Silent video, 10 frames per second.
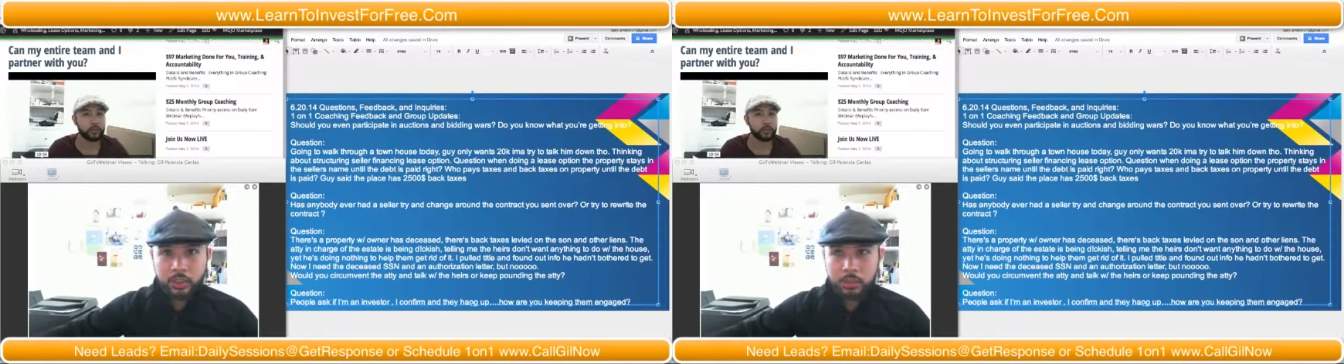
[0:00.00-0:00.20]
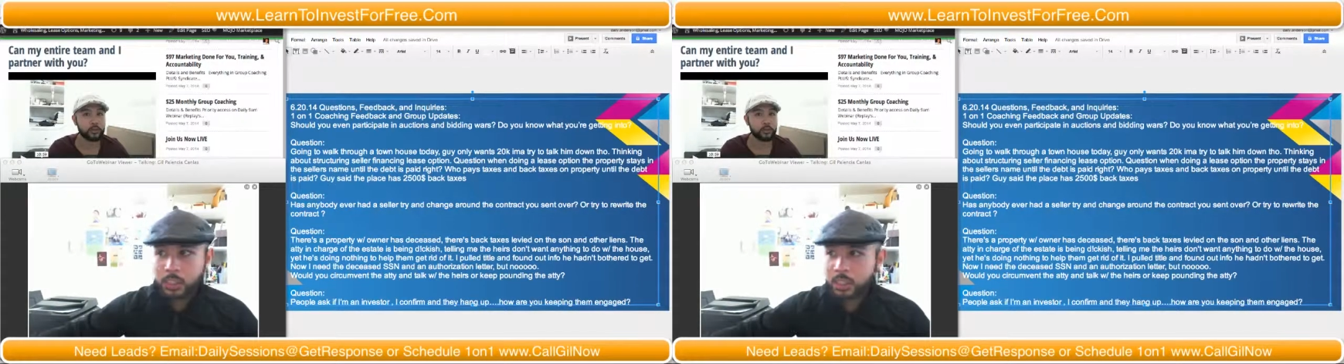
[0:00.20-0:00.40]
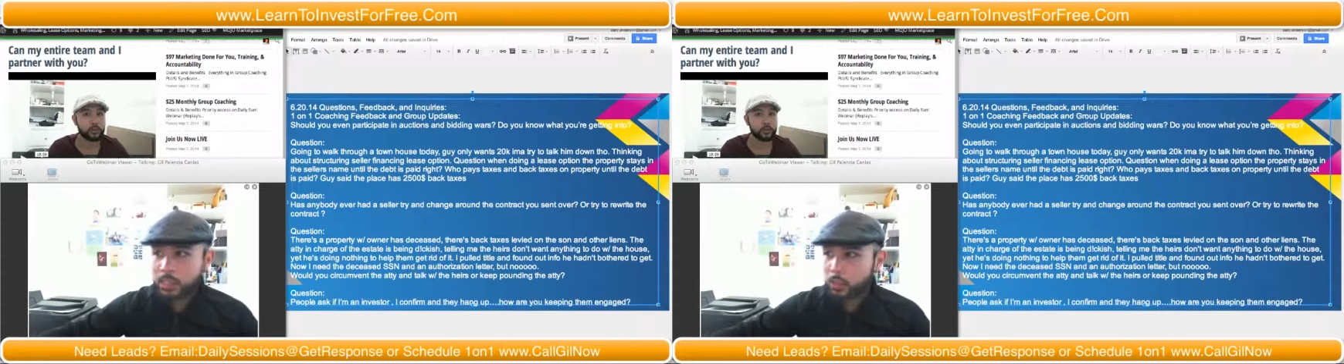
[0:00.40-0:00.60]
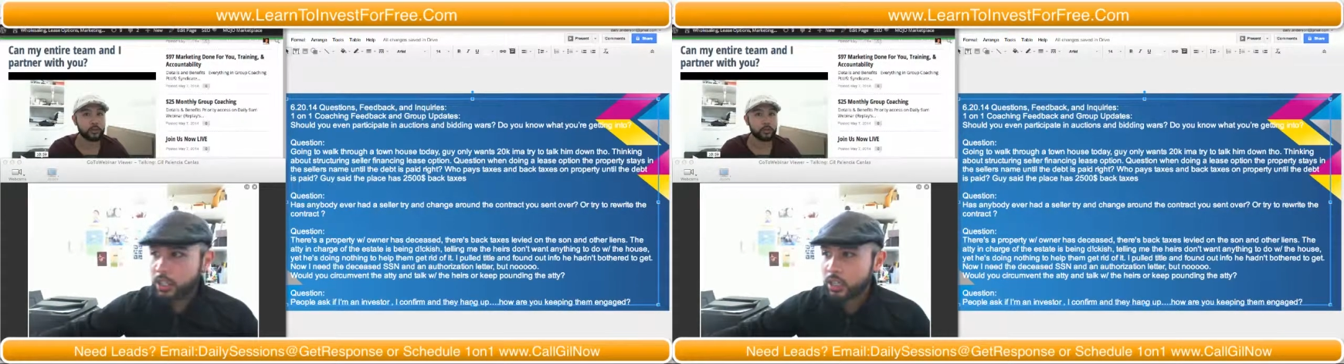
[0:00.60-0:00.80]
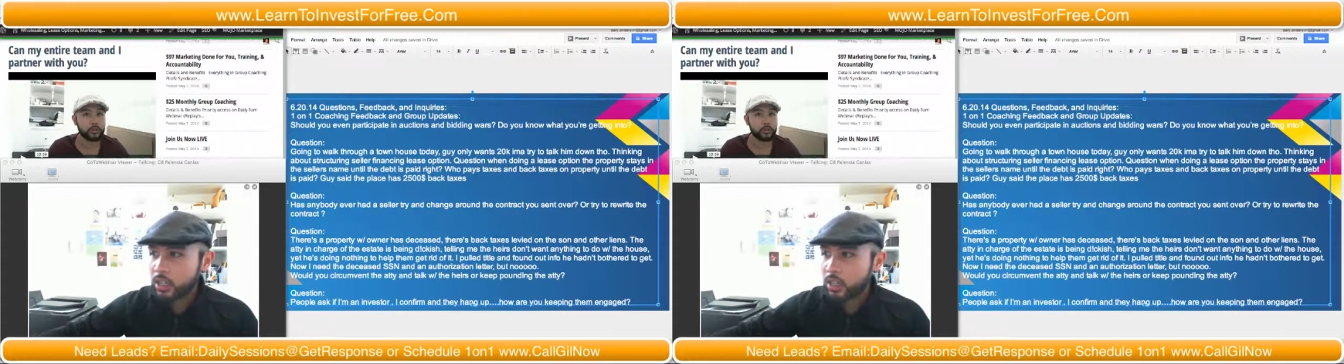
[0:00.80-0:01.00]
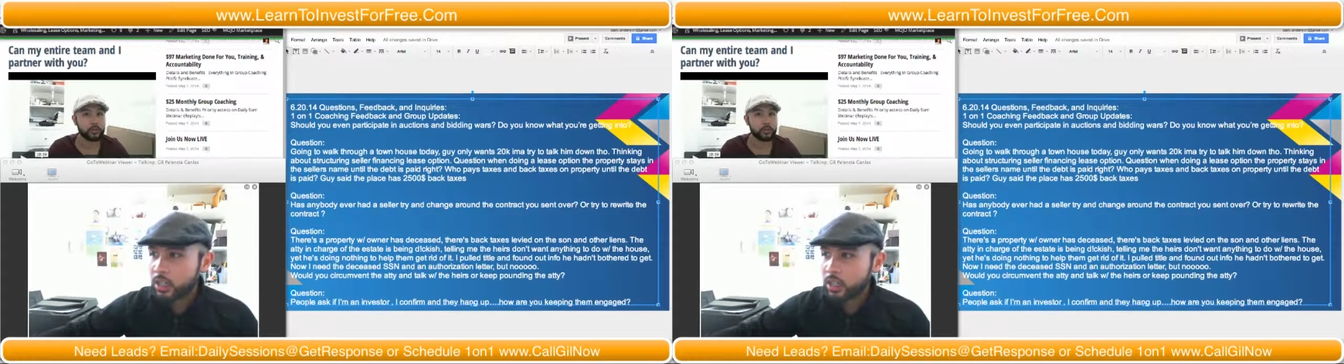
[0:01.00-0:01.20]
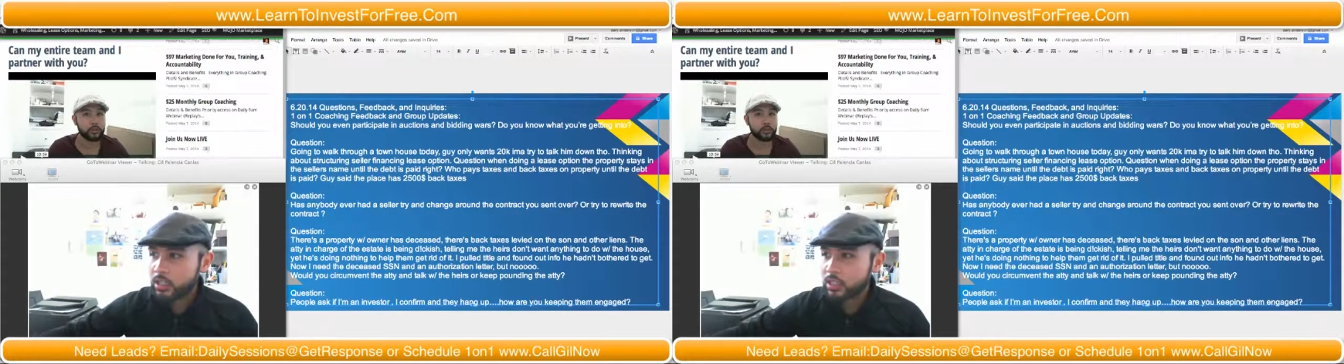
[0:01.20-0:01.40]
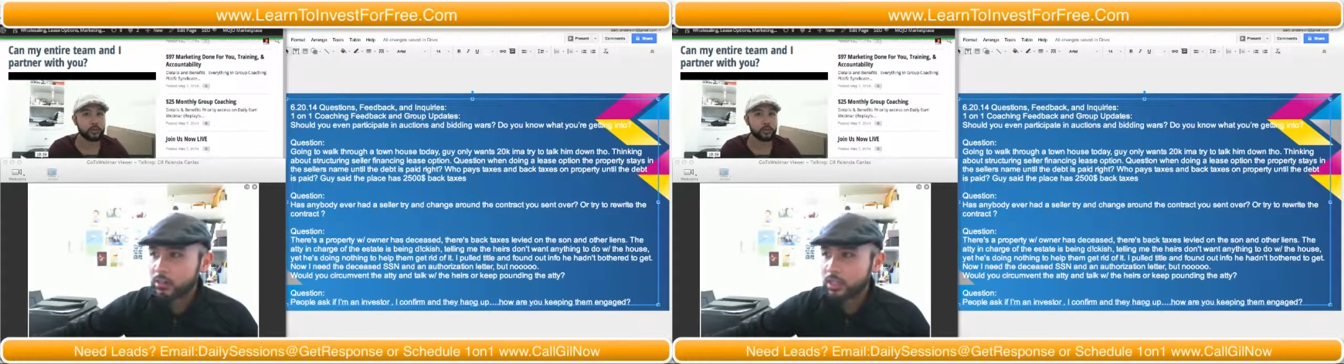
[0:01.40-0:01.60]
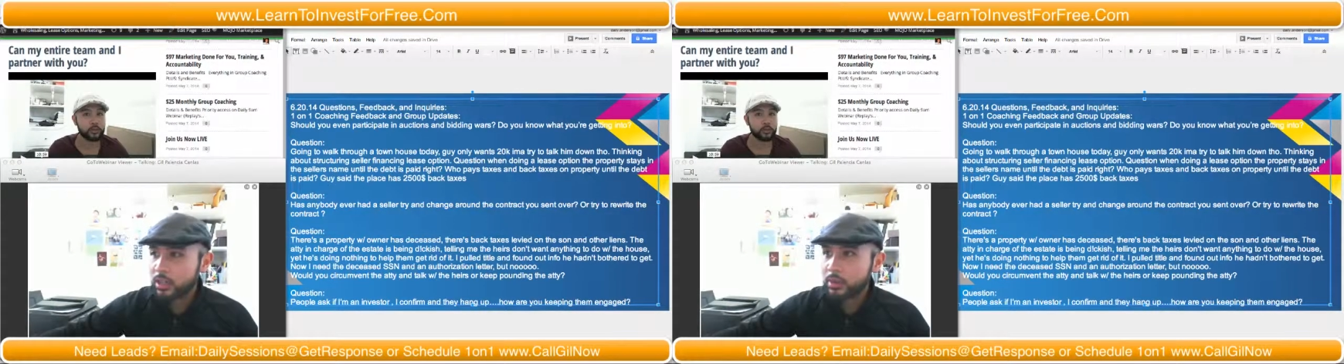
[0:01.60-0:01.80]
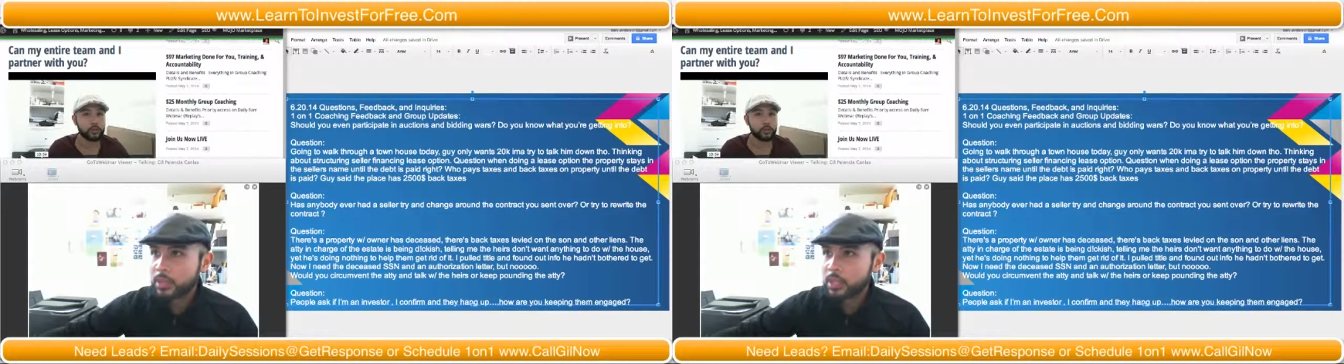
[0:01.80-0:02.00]
have some leads that we can call on
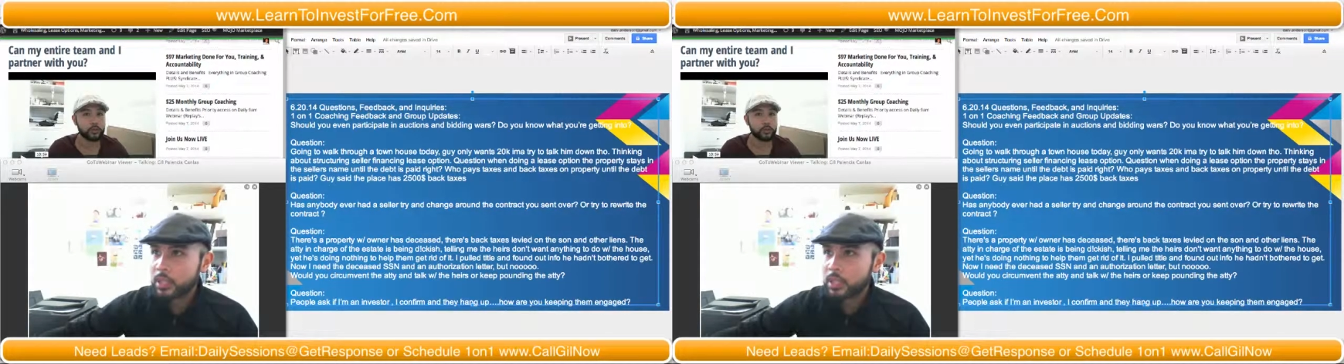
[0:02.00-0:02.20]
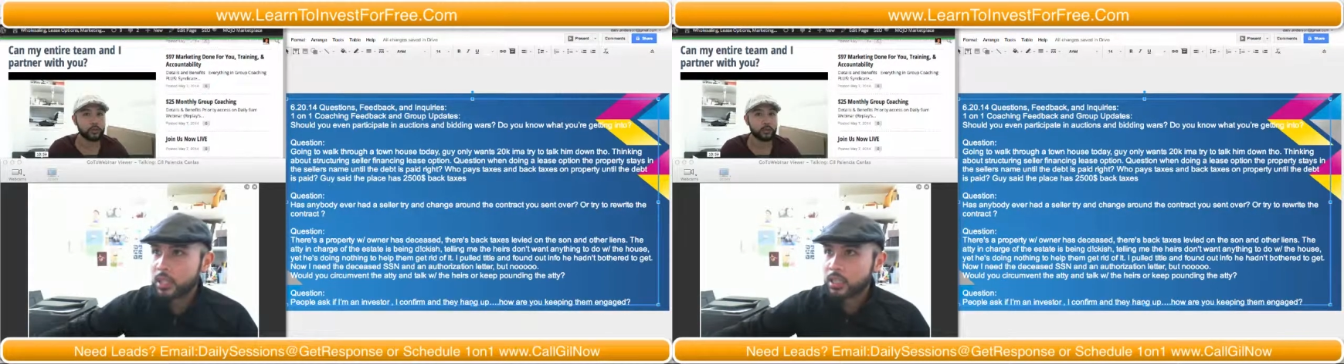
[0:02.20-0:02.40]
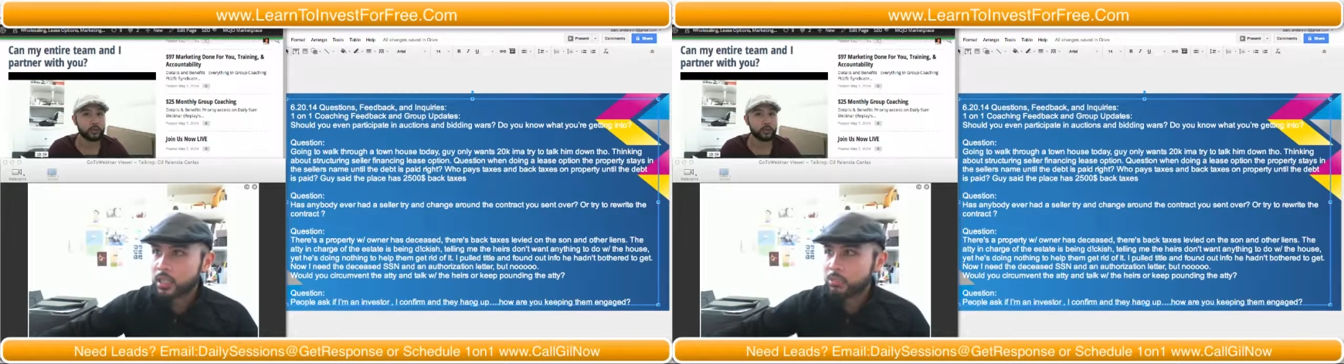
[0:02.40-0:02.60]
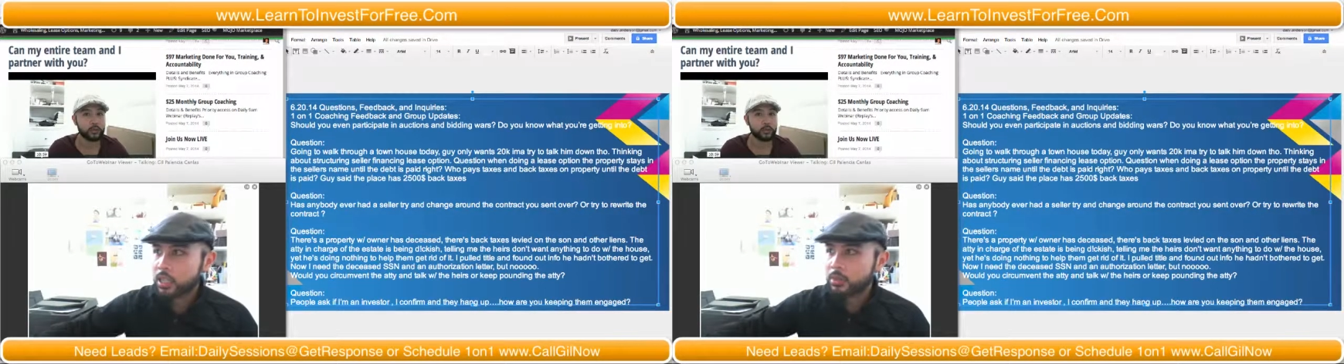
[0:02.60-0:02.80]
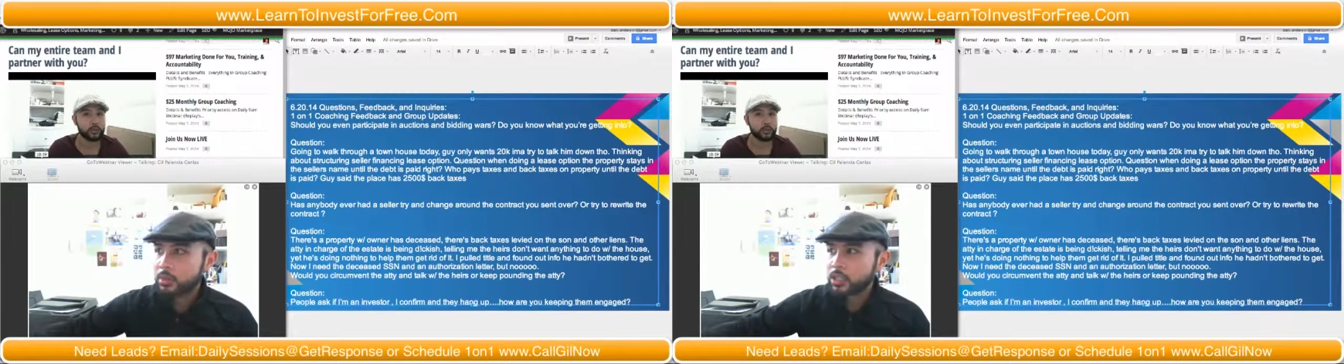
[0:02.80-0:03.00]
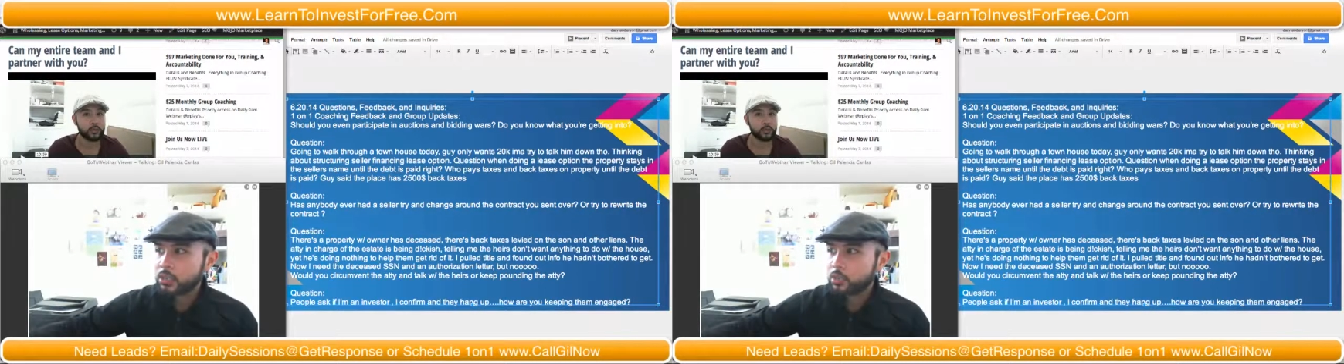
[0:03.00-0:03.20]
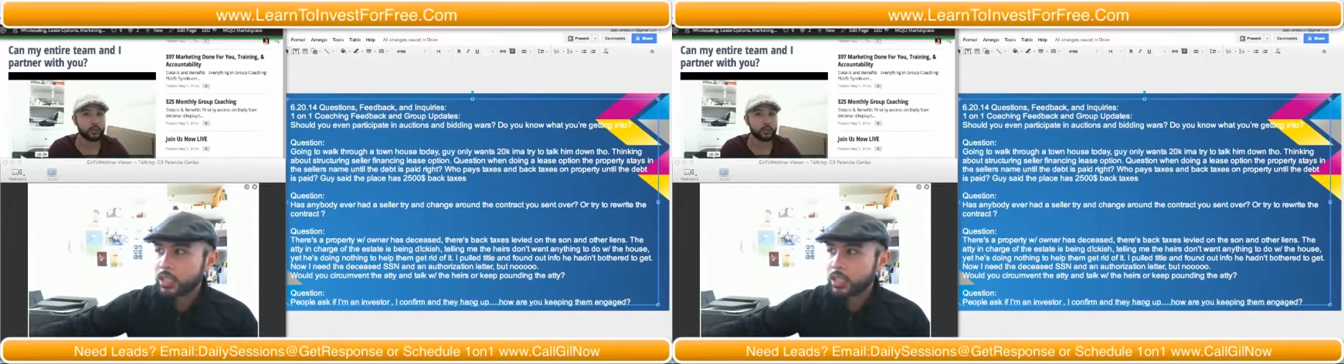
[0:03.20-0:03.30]
sometime next